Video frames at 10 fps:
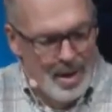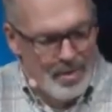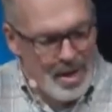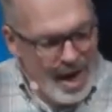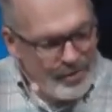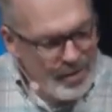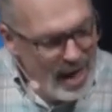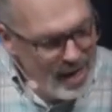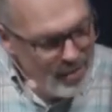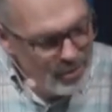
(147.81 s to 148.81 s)
The next
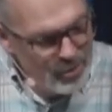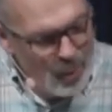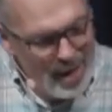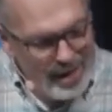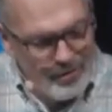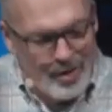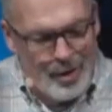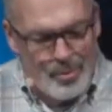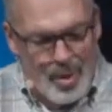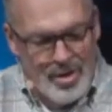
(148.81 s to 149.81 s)
day, there was a wedding
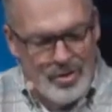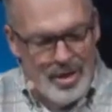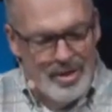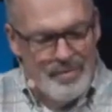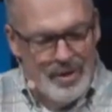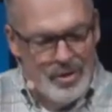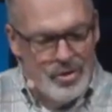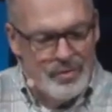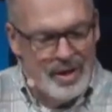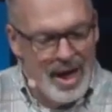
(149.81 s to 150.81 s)
celebration in the village
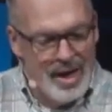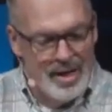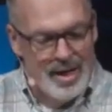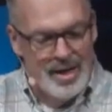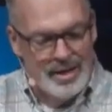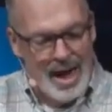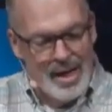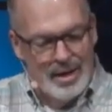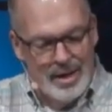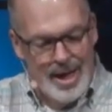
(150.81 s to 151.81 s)
of Cana in
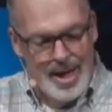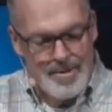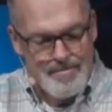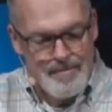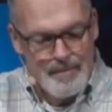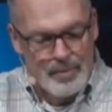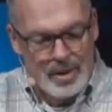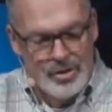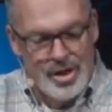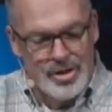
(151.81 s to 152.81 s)
Galilee.
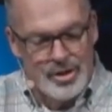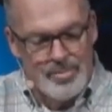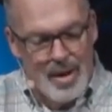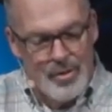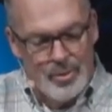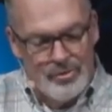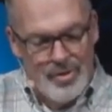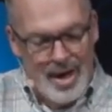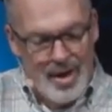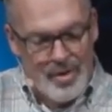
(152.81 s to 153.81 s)
Jesus' mother was
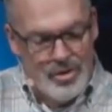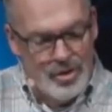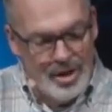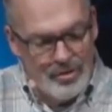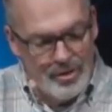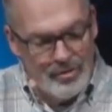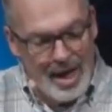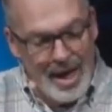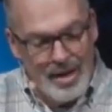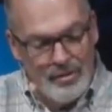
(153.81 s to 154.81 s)
there, and Jesus
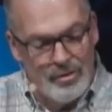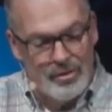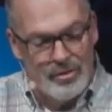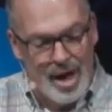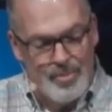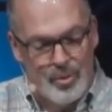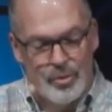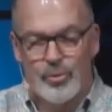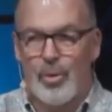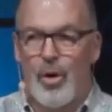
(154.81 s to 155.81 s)
and his
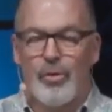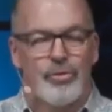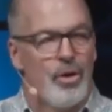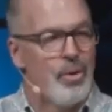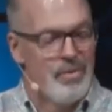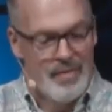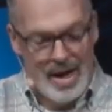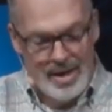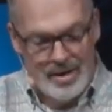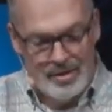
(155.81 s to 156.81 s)
disciples were also
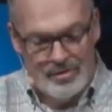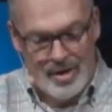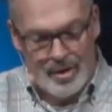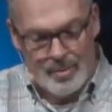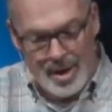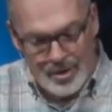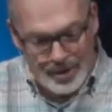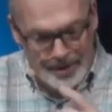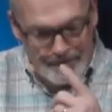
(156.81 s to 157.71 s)
invited to the celebration.